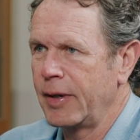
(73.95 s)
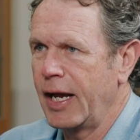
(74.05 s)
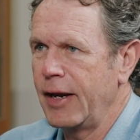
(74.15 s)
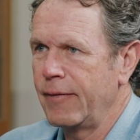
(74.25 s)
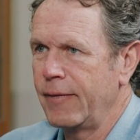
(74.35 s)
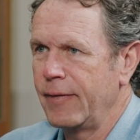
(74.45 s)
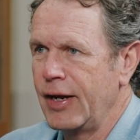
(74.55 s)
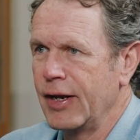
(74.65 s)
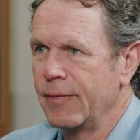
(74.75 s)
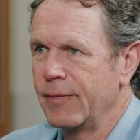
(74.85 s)
gave
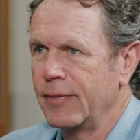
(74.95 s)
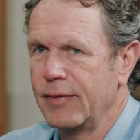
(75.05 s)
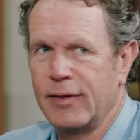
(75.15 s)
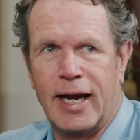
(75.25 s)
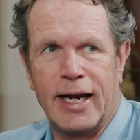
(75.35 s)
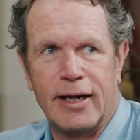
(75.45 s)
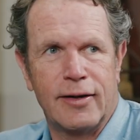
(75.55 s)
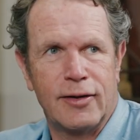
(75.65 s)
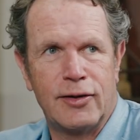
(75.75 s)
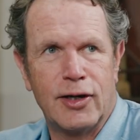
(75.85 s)
him,
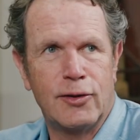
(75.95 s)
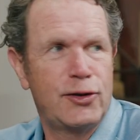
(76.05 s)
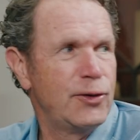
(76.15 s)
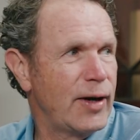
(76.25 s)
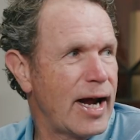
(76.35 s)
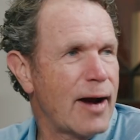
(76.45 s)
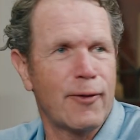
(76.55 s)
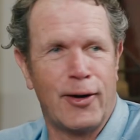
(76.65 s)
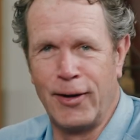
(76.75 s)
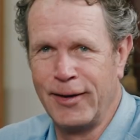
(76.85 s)
like, don't you
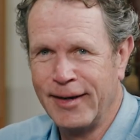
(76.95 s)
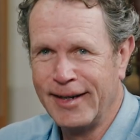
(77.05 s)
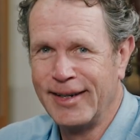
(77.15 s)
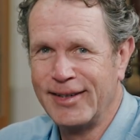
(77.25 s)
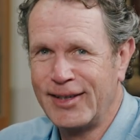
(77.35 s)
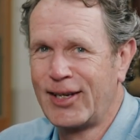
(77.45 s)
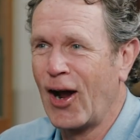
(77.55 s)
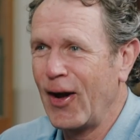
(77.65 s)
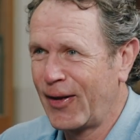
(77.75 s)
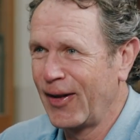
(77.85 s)
ever
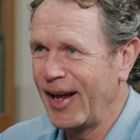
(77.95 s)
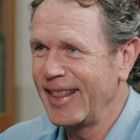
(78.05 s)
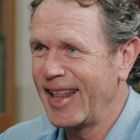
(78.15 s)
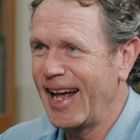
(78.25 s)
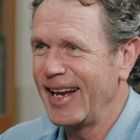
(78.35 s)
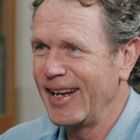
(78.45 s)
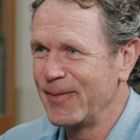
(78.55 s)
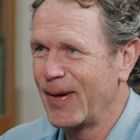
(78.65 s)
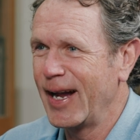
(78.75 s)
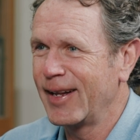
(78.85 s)
talk like that
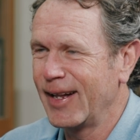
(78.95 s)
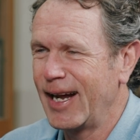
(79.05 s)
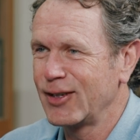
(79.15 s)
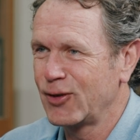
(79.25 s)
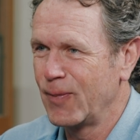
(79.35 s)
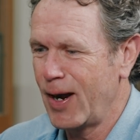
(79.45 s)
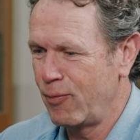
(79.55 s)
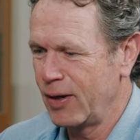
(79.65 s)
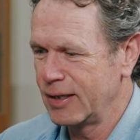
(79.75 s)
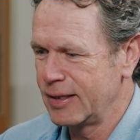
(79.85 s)
in my class or in my
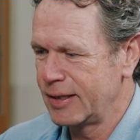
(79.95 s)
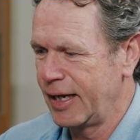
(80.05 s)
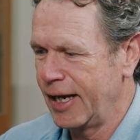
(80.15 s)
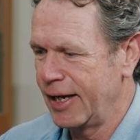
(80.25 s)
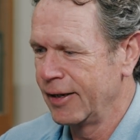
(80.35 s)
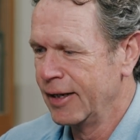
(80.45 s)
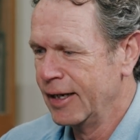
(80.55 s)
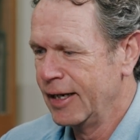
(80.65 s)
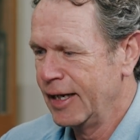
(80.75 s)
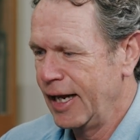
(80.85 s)
presence again.
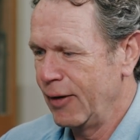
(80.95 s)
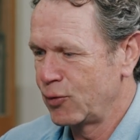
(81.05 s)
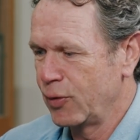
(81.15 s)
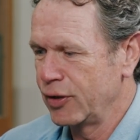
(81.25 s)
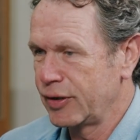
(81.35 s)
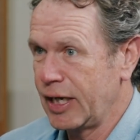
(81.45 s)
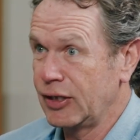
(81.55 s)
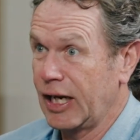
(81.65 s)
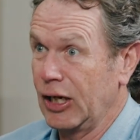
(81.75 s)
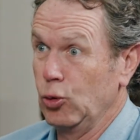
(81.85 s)
It was one of those
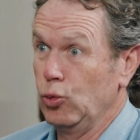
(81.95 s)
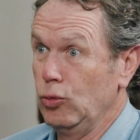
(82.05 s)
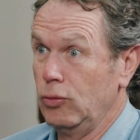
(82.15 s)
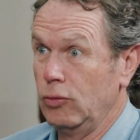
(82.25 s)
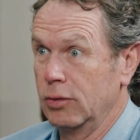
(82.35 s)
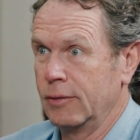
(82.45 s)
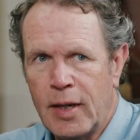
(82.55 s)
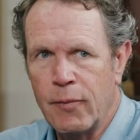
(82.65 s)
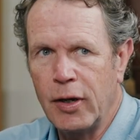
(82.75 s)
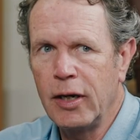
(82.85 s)
things like, ooh,
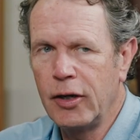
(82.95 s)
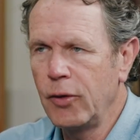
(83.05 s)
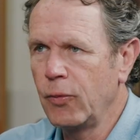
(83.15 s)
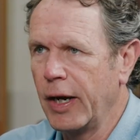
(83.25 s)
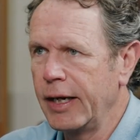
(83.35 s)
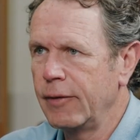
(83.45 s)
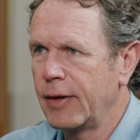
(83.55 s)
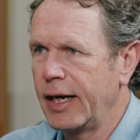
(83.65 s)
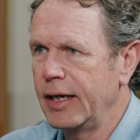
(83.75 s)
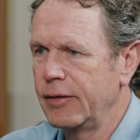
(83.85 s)
but in a good way,
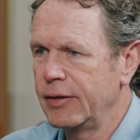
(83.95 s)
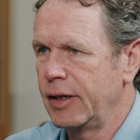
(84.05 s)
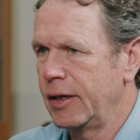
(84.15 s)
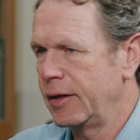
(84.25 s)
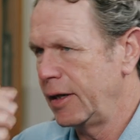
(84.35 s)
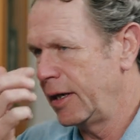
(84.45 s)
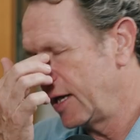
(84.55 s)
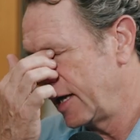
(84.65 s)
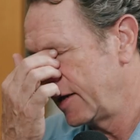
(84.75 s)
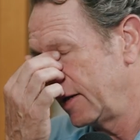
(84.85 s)
right? In
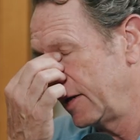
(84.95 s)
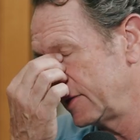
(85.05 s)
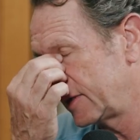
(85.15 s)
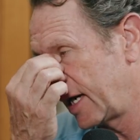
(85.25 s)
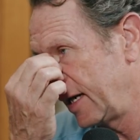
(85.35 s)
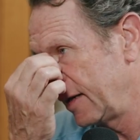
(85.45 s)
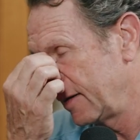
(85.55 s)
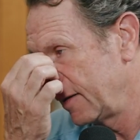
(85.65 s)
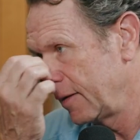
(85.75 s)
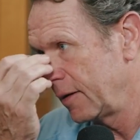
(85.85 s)
that is like,
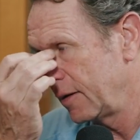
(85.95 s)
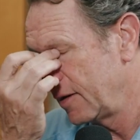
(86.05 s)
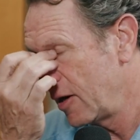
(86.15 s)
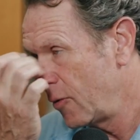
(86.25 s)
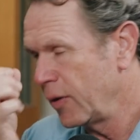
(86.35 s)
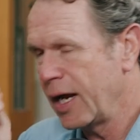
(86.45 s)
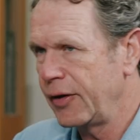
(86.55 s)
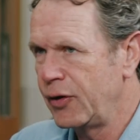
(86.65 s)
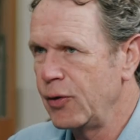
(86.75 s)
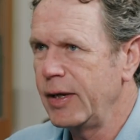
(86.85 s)
no, we're
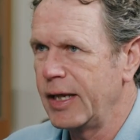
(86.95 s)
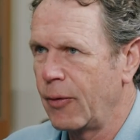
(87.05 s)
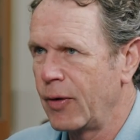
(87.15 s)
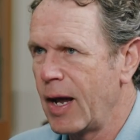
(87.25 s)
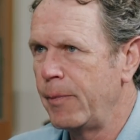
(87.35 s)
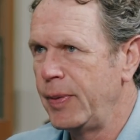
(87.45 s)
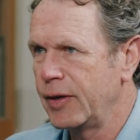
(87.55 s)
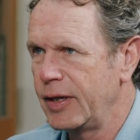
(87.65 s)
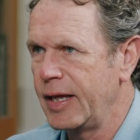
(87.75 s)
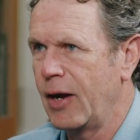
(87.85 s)
not doing that. We're not
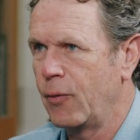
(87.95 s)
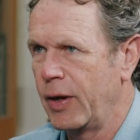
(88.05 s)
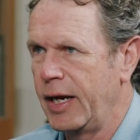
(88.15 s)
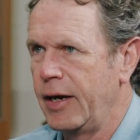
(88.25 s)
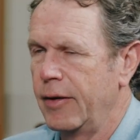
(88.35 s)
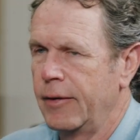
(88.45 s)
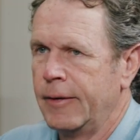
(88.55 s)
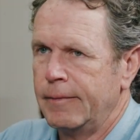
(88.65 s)
building that way here.